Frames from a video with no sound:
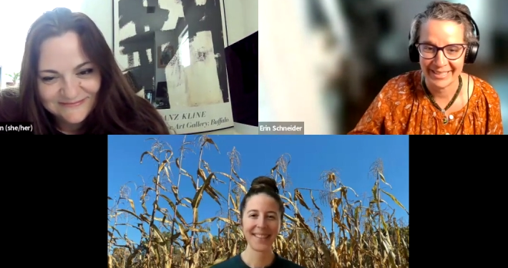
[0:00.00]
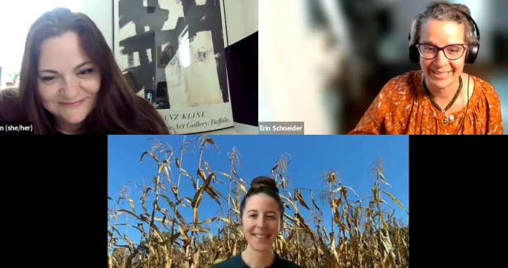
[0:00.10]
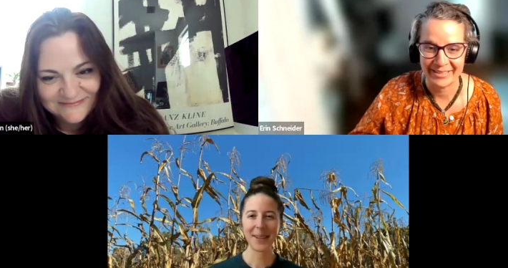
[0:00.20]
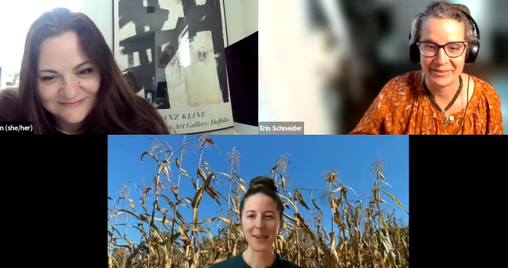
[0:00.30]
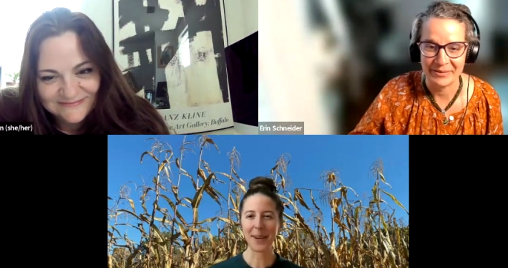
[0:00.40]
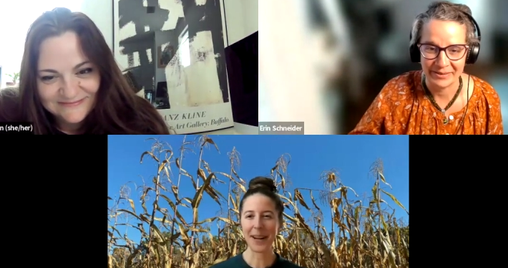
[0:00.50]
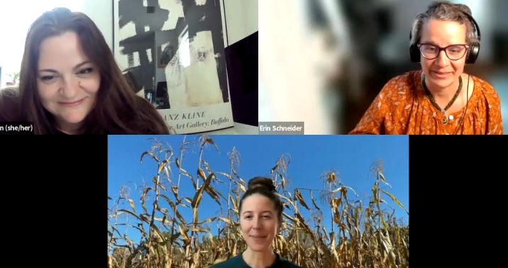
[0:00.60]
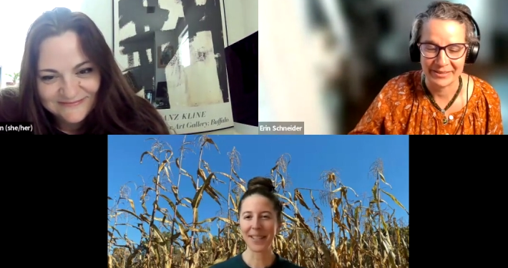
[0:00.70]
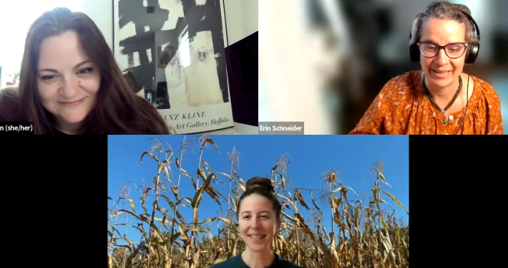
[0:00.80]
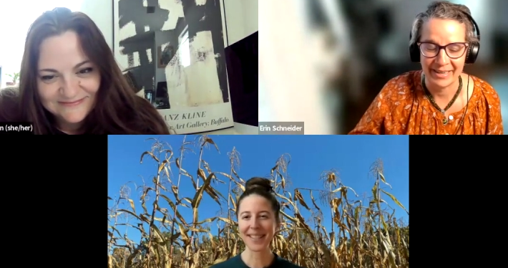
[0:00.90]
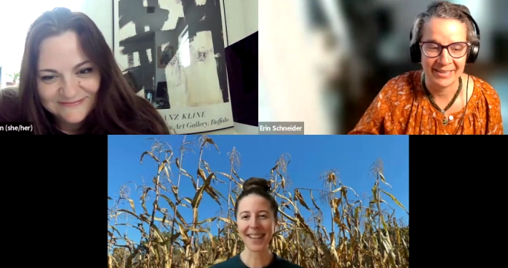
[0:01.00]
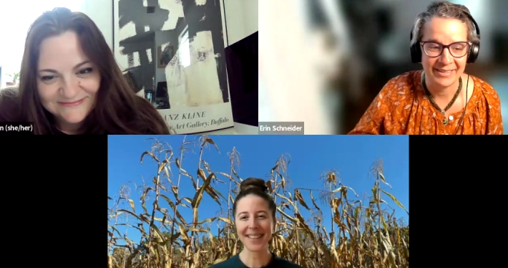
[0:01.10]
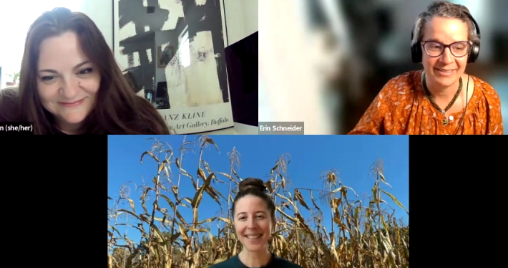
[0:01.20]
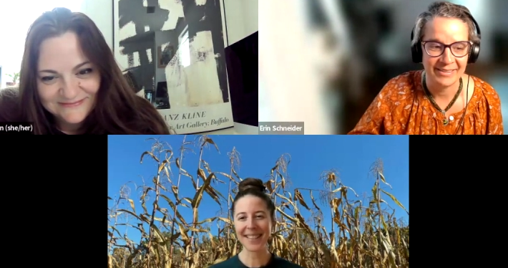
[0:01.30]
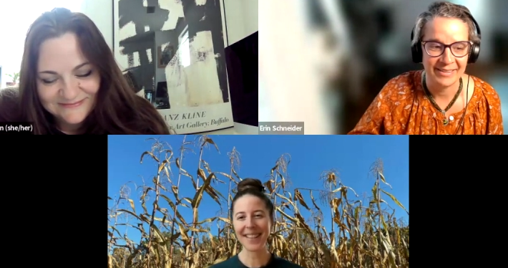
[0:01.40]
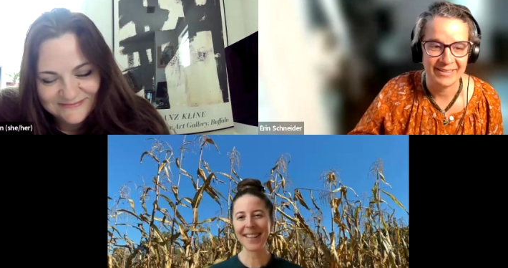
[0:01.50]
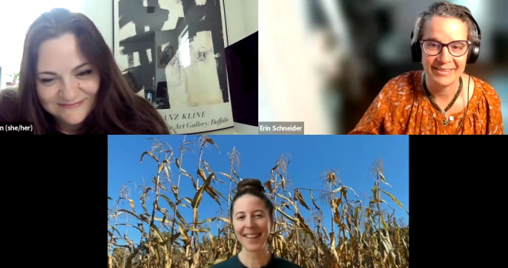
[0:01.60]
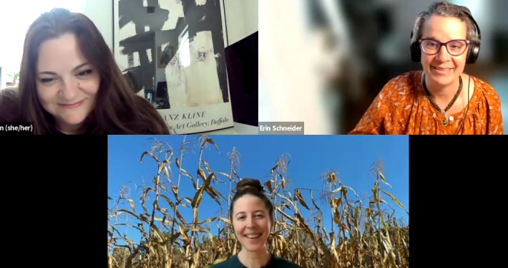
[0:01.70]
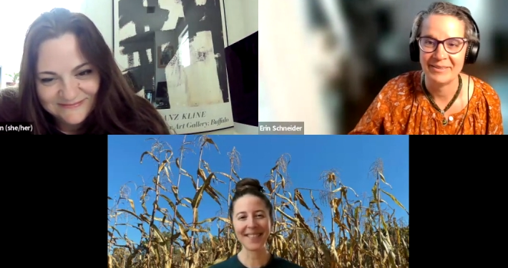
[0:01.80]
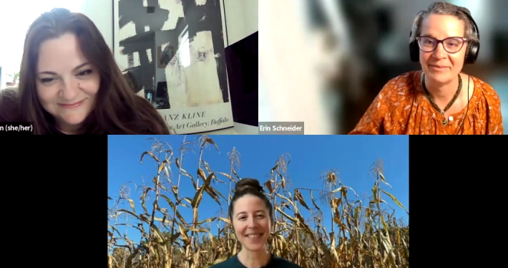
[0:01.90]
Speaker 1: So I'm Lea Zeise,
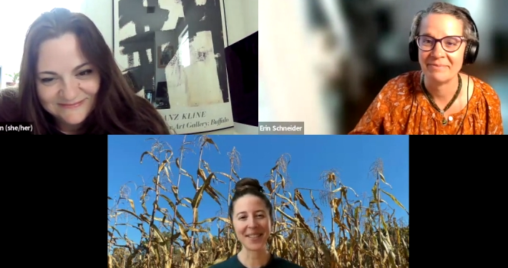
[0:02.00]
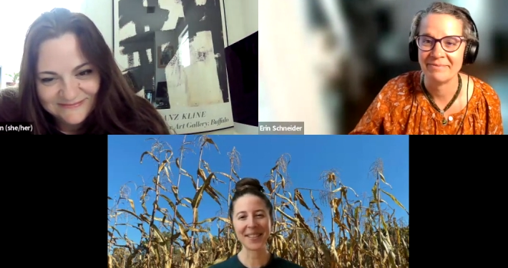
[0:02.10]
um, as you